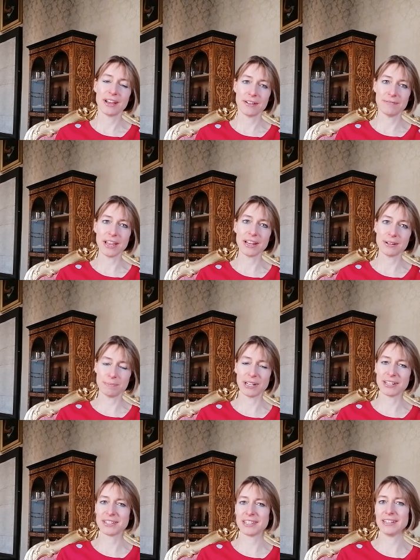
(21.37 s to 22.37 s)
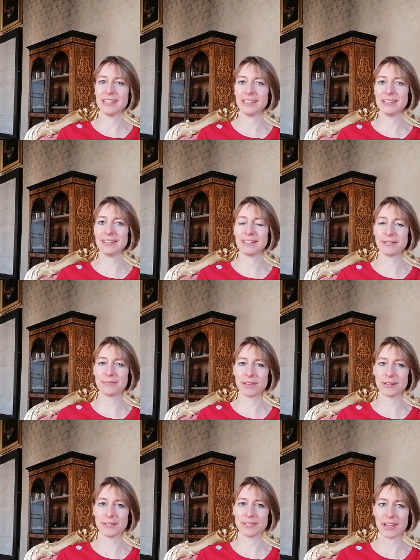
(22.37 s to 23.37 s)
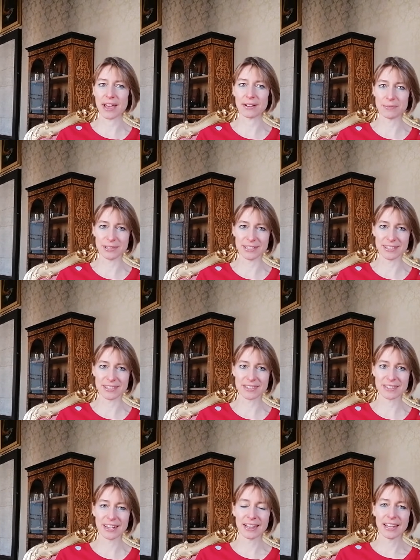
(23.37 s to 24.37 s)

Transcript: availability of those elements